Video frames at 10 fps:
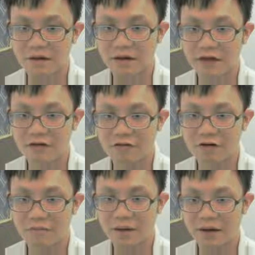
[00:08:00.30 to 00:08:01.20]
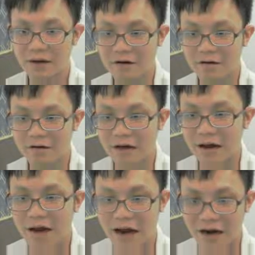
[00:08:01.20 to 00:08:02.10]
How about
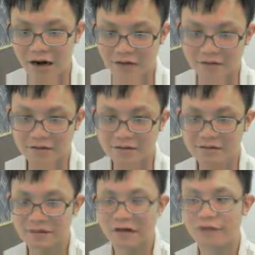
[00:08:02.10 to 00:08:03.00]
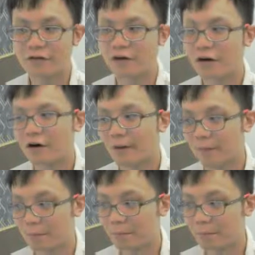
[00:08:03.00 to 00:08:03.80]
R? Start from